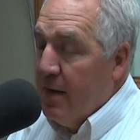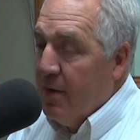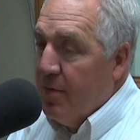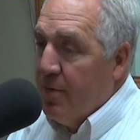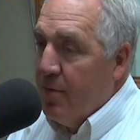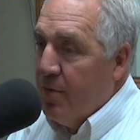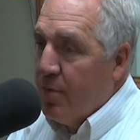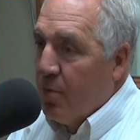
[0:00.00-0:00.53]

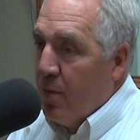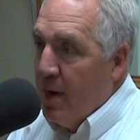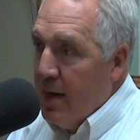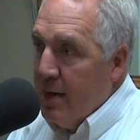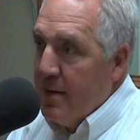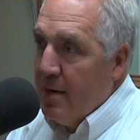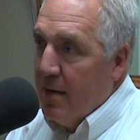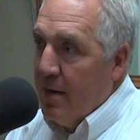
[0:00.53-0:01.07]

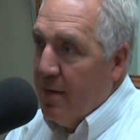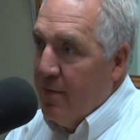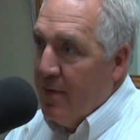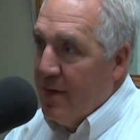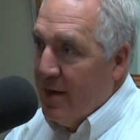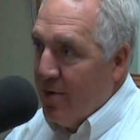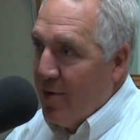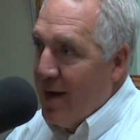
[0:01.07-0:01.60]
threat,
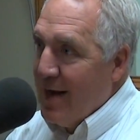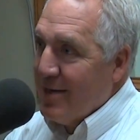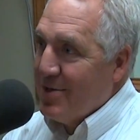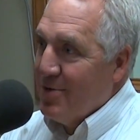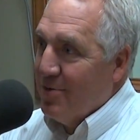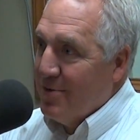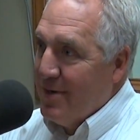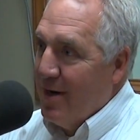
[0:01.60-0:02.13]
the
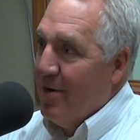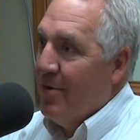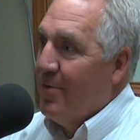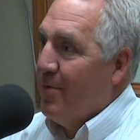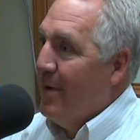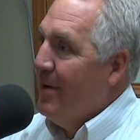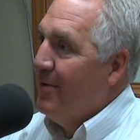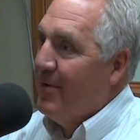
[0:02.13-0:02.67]
international terror
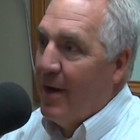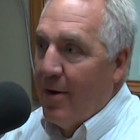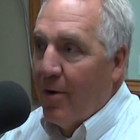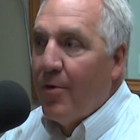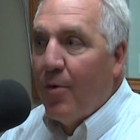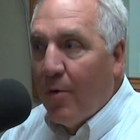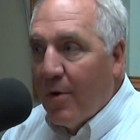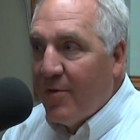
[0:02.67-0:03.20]
threat is at
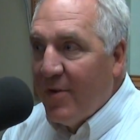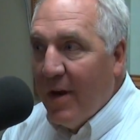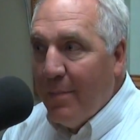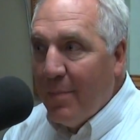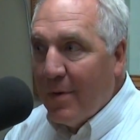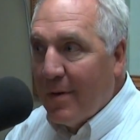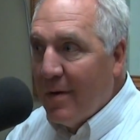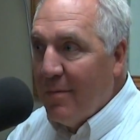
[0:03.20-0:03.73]
our
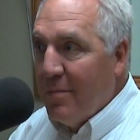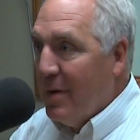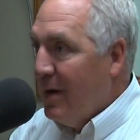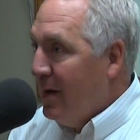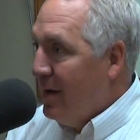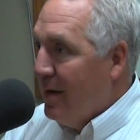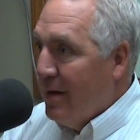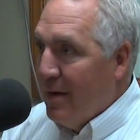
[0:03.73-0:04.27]
doorstep. It could
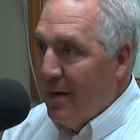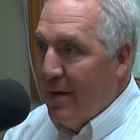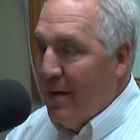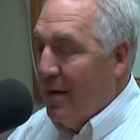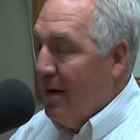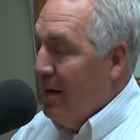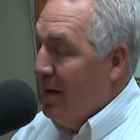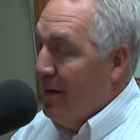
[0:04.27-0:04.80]
be
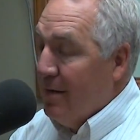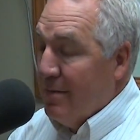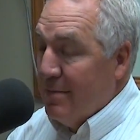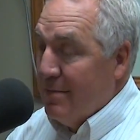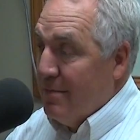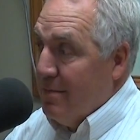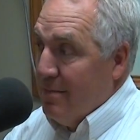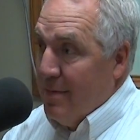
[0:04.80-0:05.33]

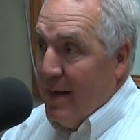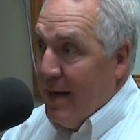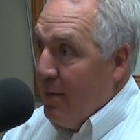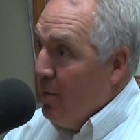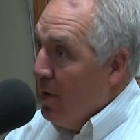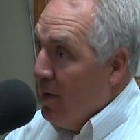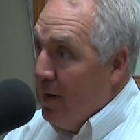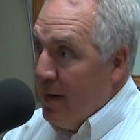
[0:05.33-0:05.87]

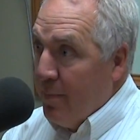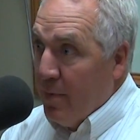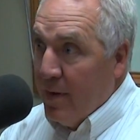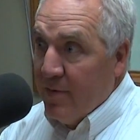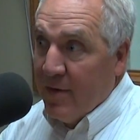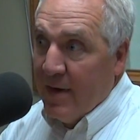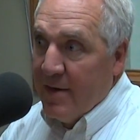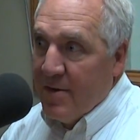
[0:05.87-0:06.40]
anywhere, any
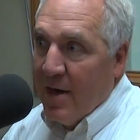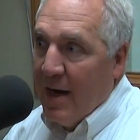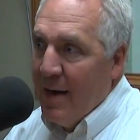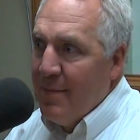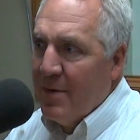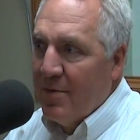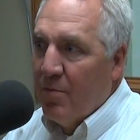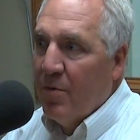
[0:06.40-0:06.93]
place, any
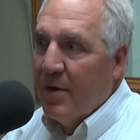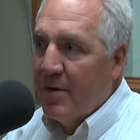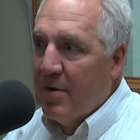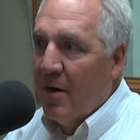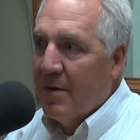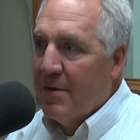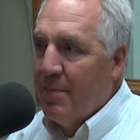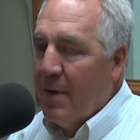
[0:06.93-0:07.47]
time. It really
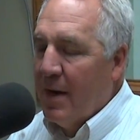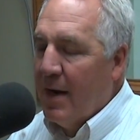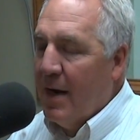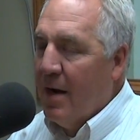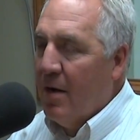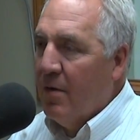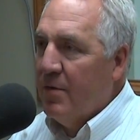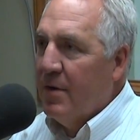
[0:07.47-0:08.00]
talks about
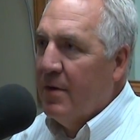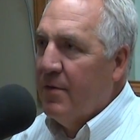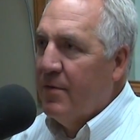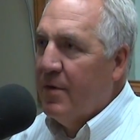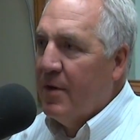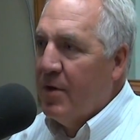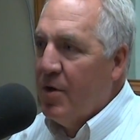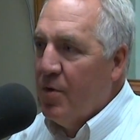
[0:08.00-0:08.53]
how
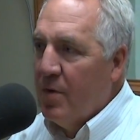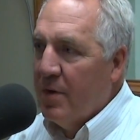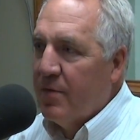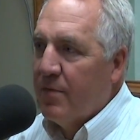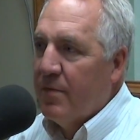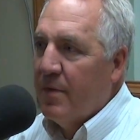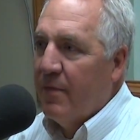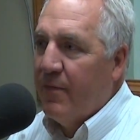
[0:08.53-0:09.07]
does the
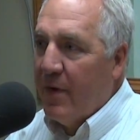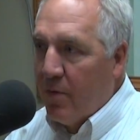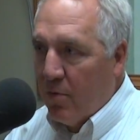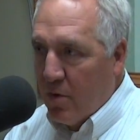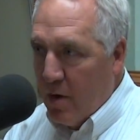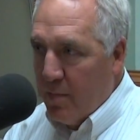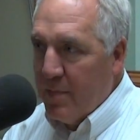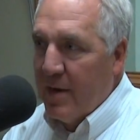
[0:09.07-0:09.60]
U.S., the
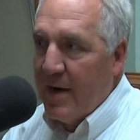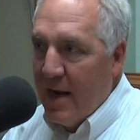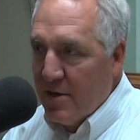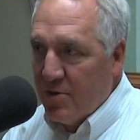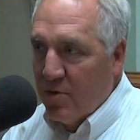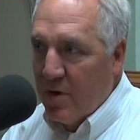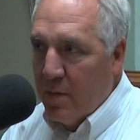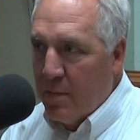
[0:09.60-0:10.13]
federal government, the
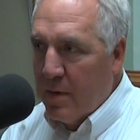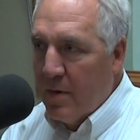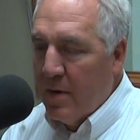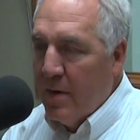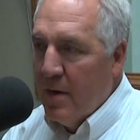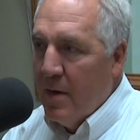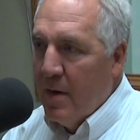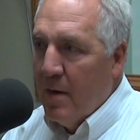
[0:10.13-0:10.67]
national government,
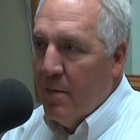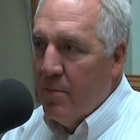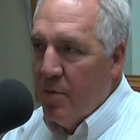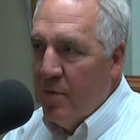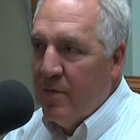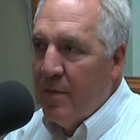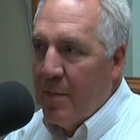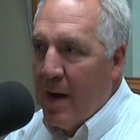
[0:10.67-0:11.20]

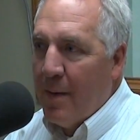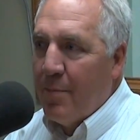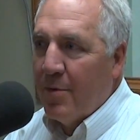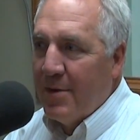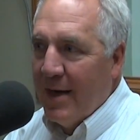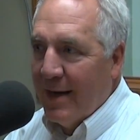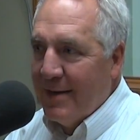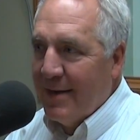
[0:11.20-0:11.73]
move about
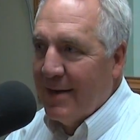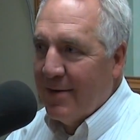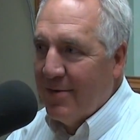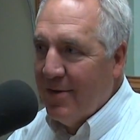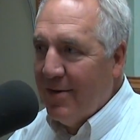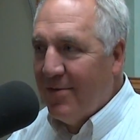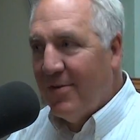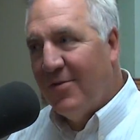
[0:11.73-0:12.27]
protecting its
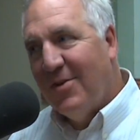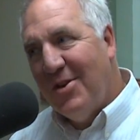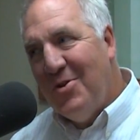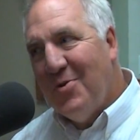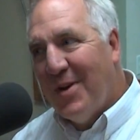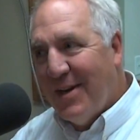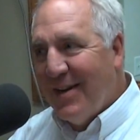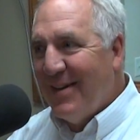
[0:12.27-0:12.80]
citizens. And
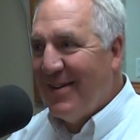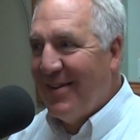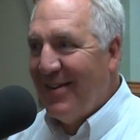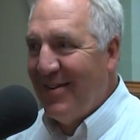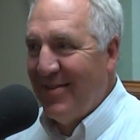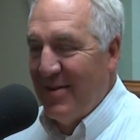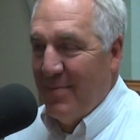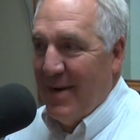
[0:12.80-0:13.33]
you get into
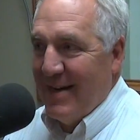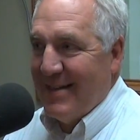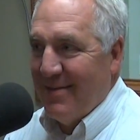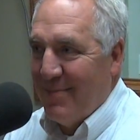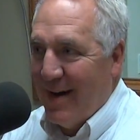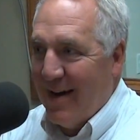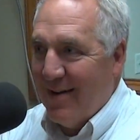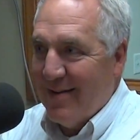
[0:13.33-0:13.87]
these debates
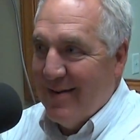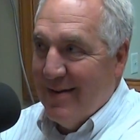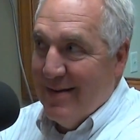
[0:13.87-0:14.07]
about